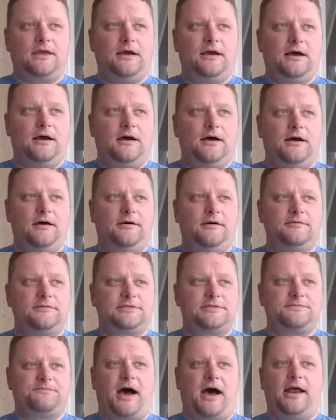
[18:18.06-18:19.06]
uh,
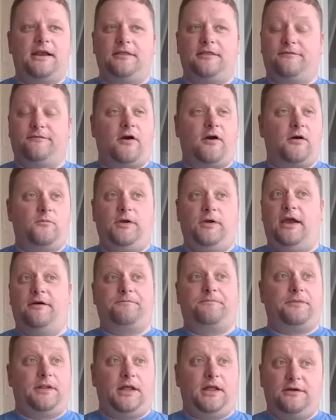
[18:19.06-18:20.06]
spot in the farm, we
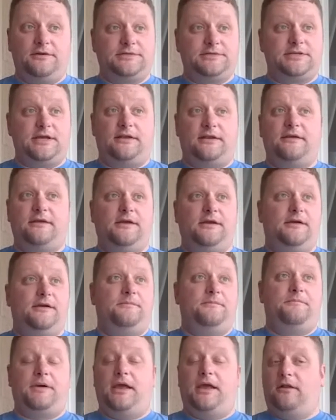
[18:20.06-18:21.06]
have players that
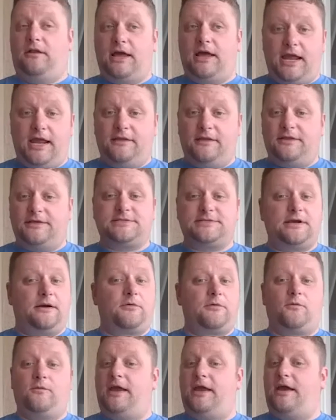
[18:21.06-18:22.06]
bale hay in the
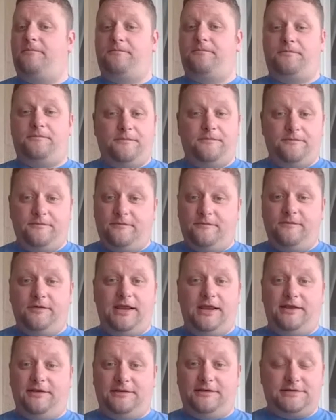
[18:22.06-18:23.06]
summer. We have
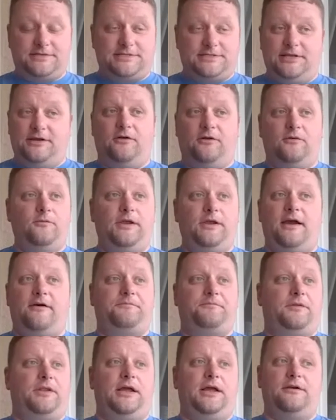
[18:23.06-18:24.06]
we still we
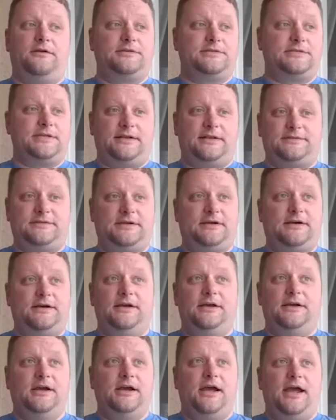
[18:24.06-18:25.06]
have players that uh,
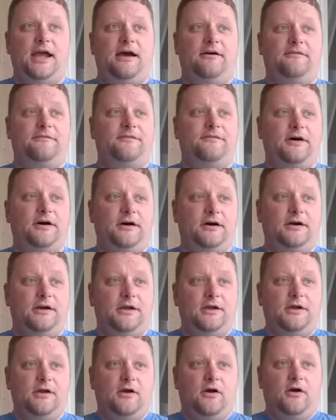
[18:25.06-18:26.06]
have uh,
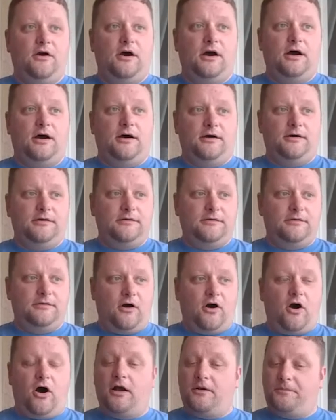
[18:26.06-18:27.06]
uh,
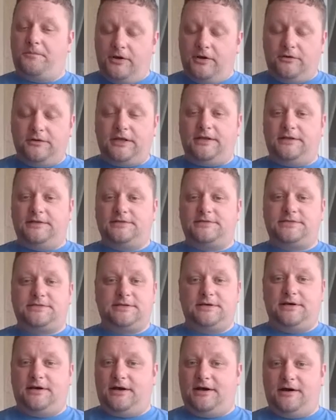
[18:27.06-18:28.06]
hog
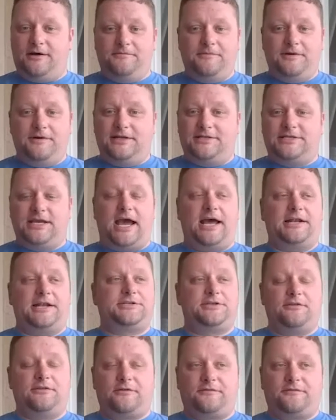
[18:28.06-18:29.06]
buildings um,
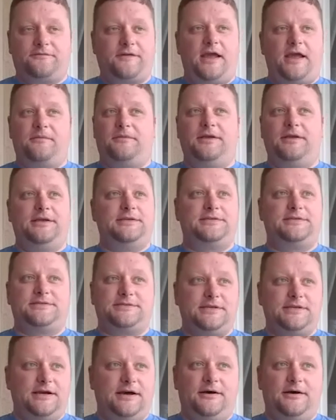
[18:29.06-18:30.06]
attached to their
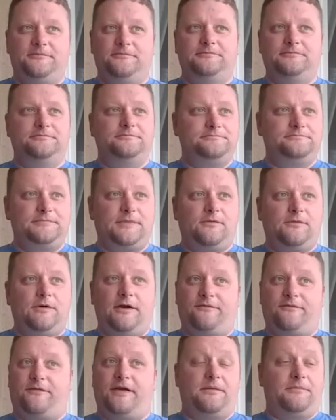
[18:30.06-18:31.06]
families. Um, we
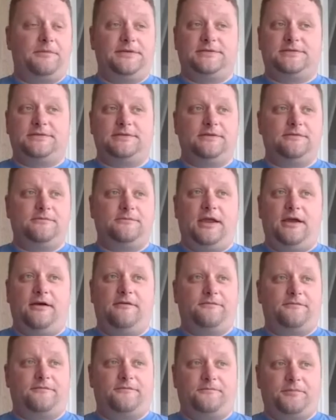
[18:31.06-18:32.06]
have families, we
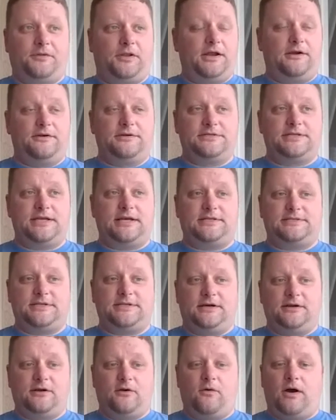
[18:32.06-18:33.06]
have players that
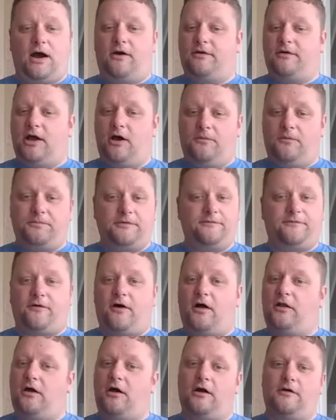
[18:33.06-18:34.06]
uh, go out and help in
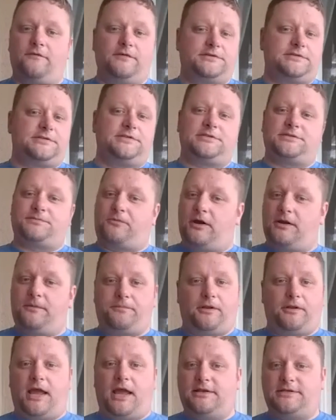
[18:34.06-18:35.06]
fall harvest and spring
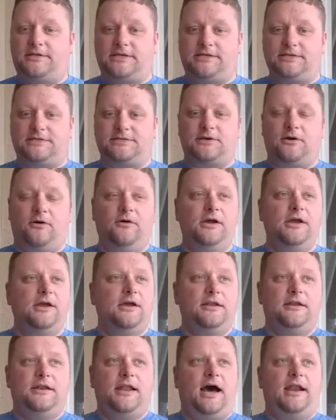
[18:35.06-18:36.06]
planting. So
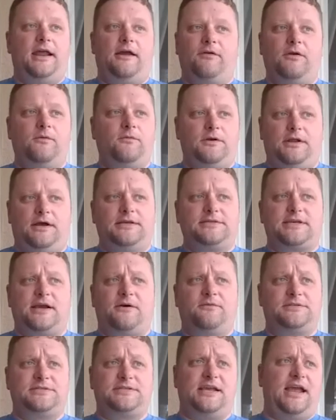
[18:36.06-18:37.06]
not everyone does. I
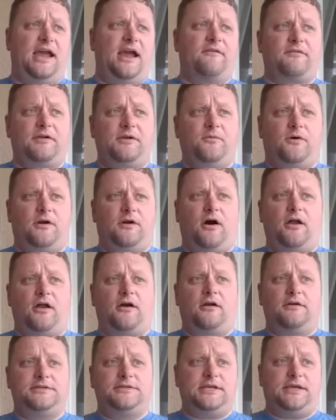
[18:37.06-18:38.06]
would say everyone on
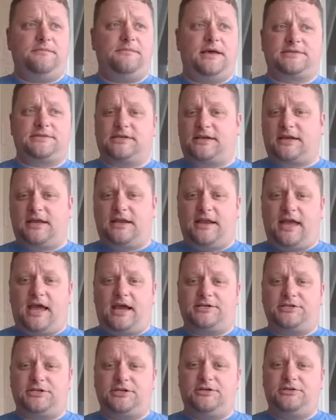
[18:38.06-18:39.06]
our team has a
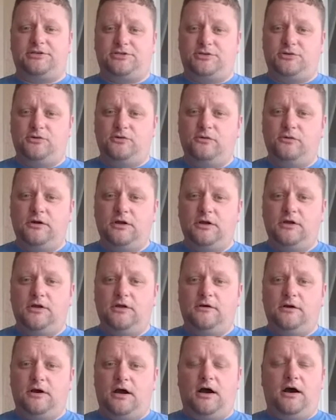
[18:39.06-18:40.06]
connection to
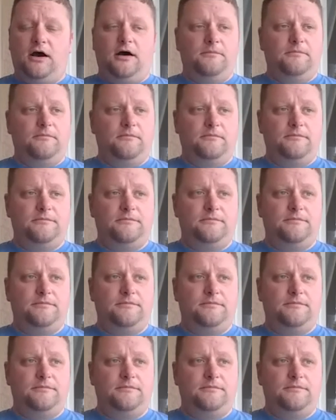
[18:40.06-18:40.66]
um,